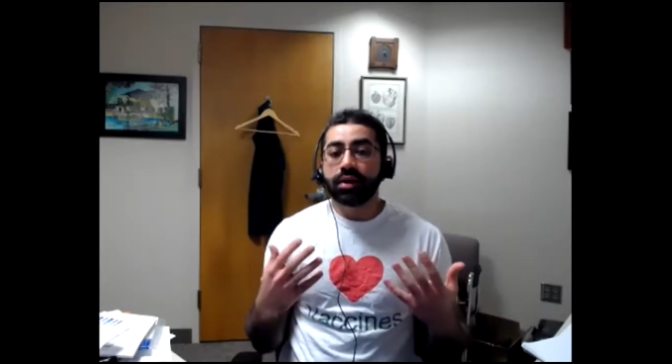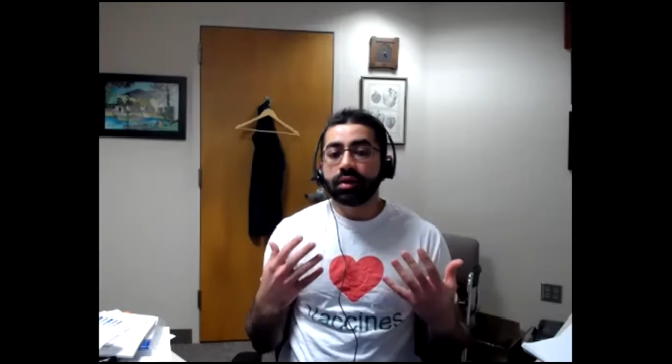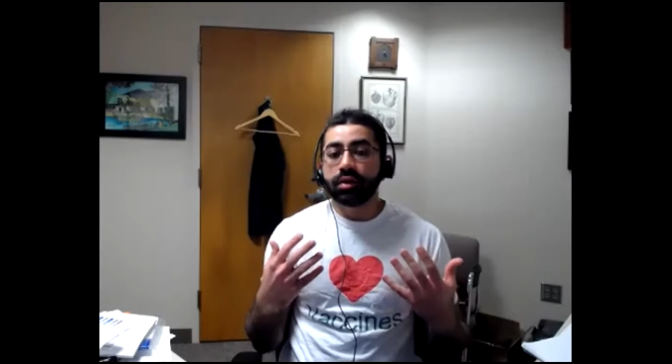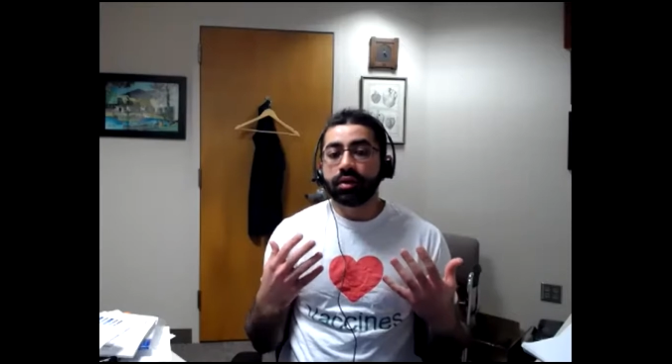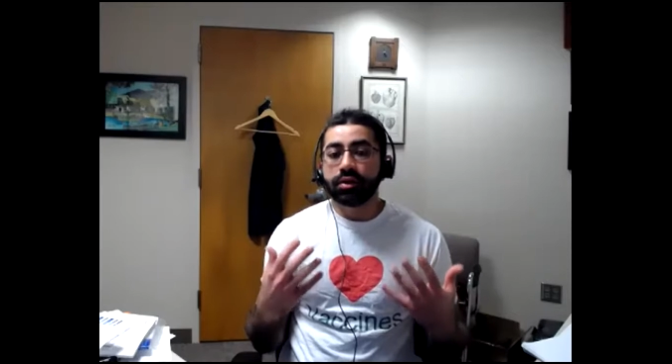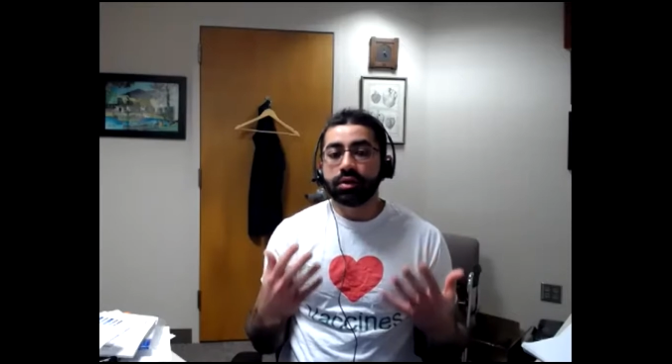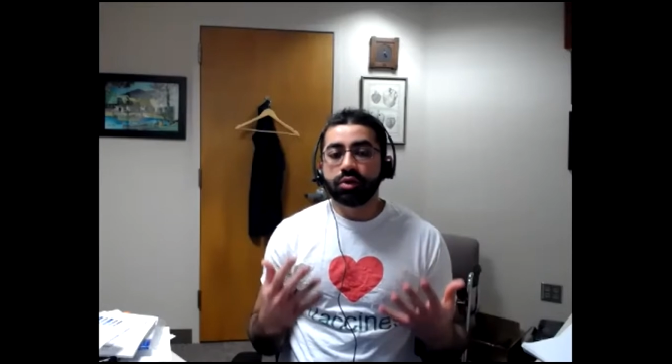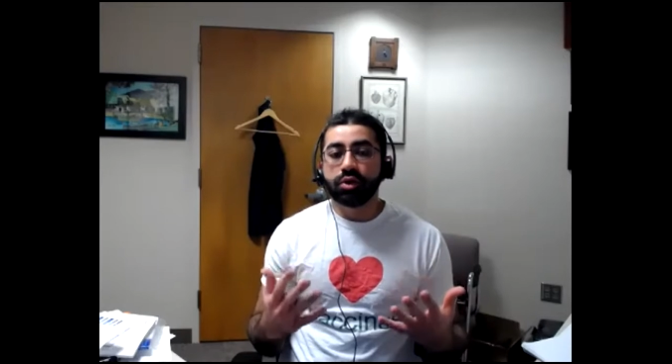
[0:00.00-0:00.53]
the
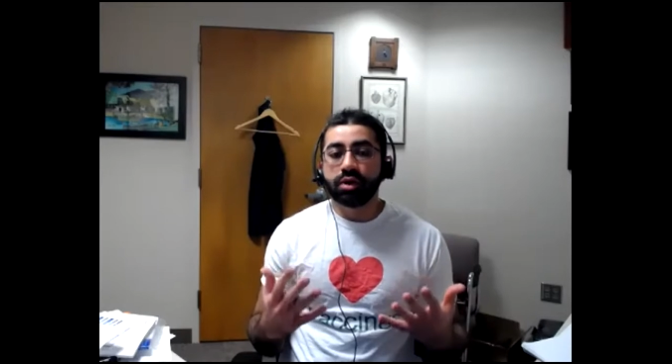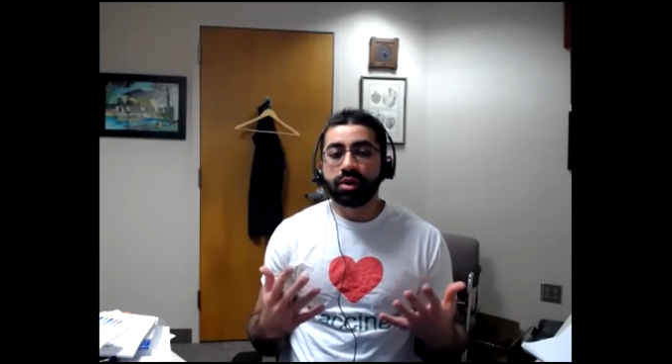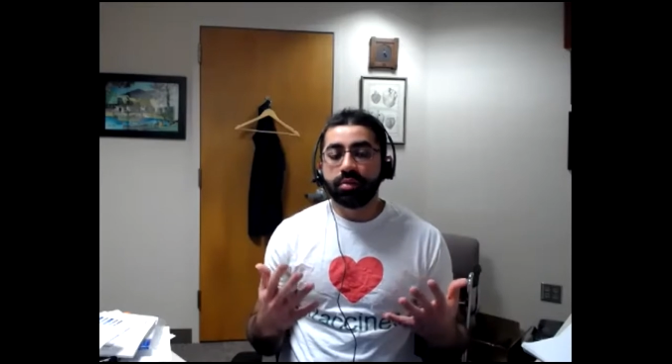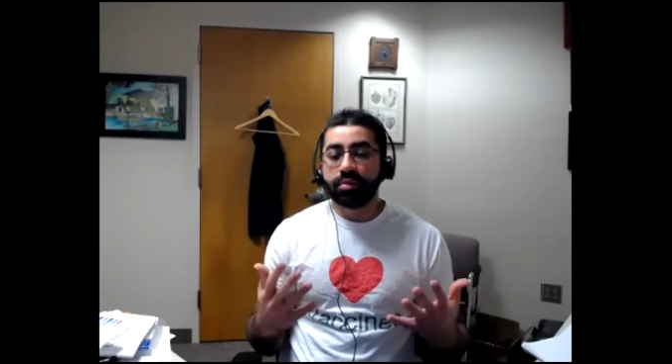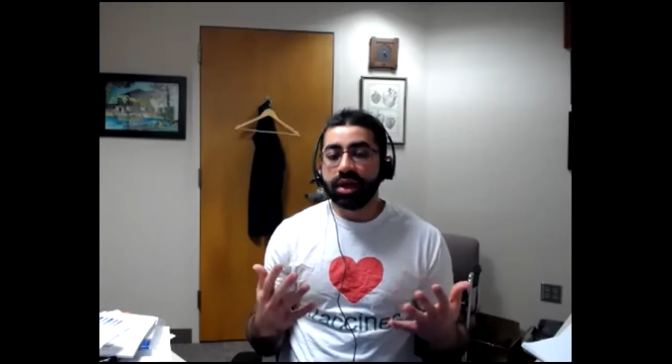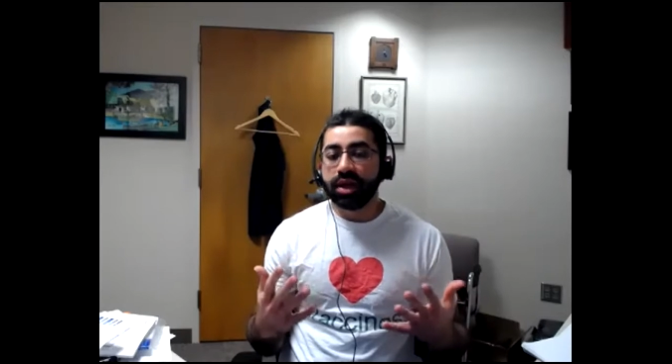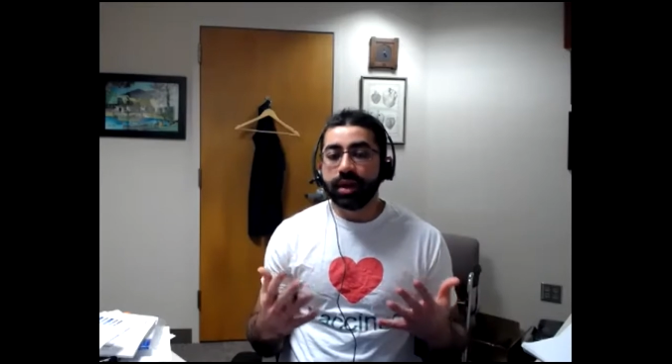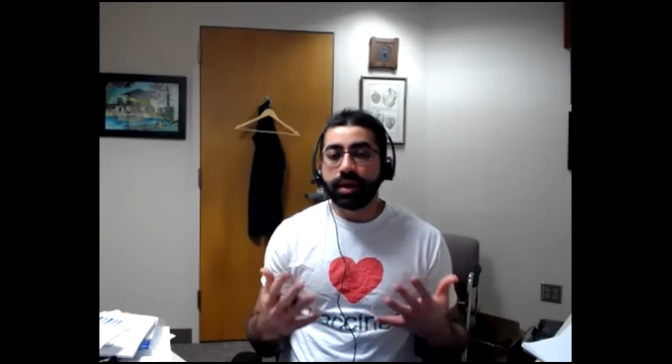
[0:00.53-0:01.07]
steward
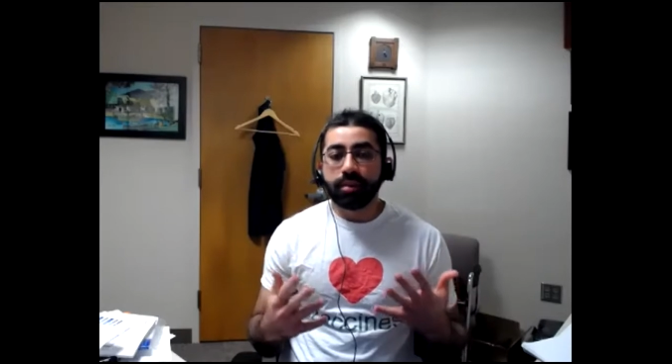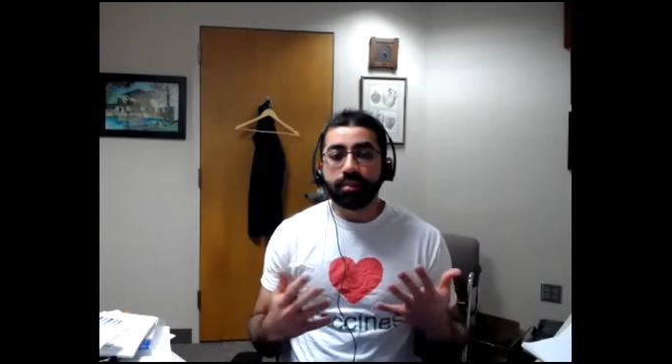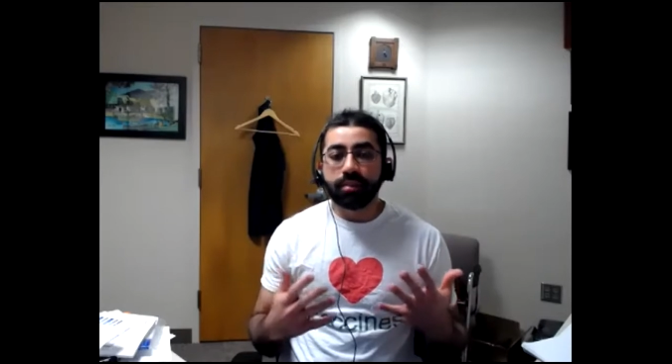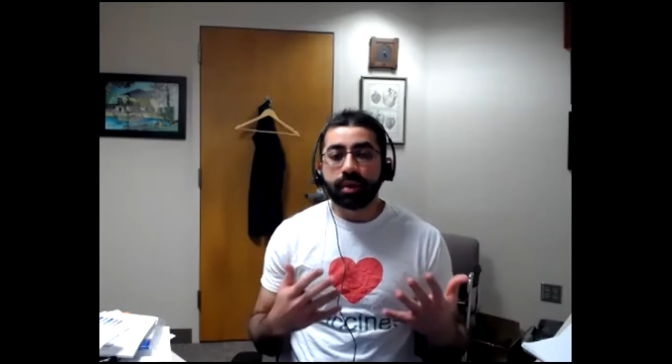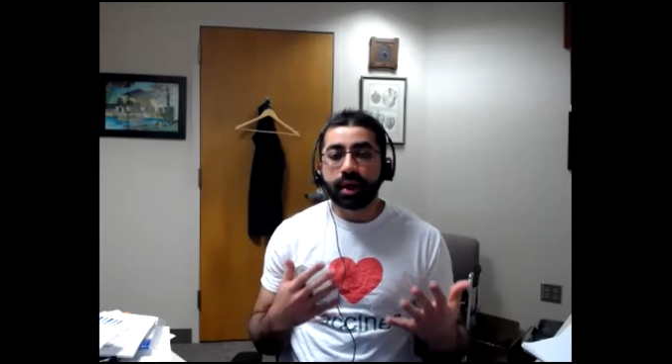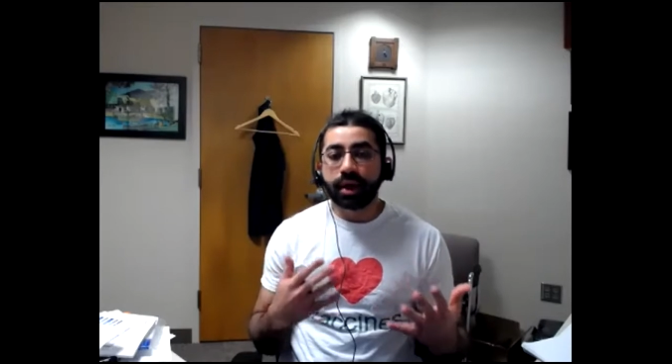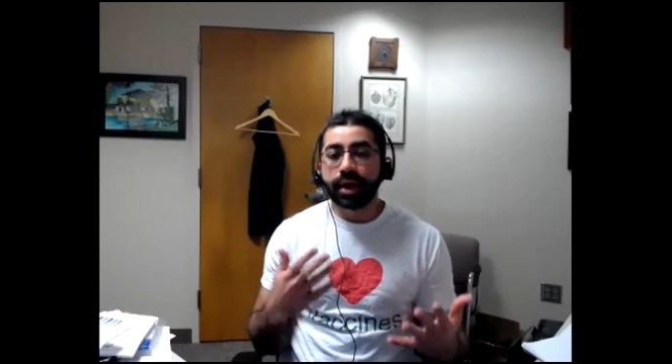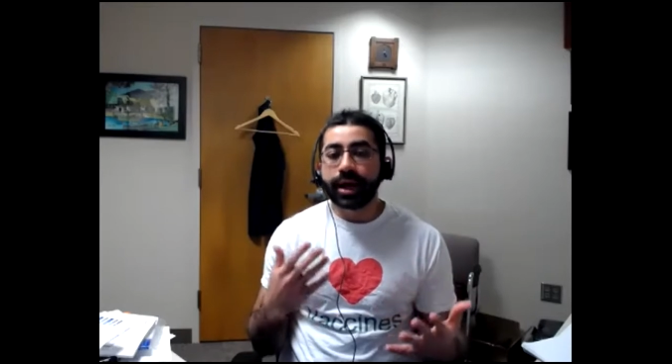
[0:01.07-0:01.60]

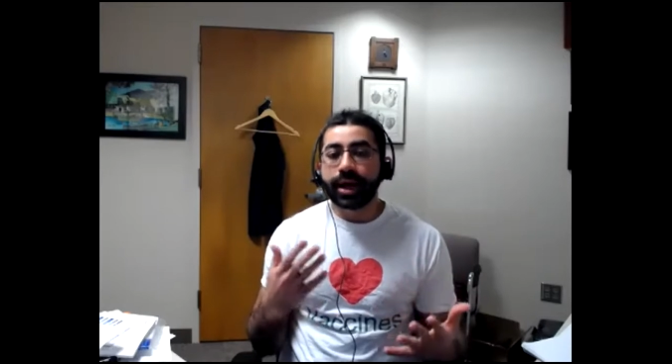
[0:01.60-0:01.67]
meme,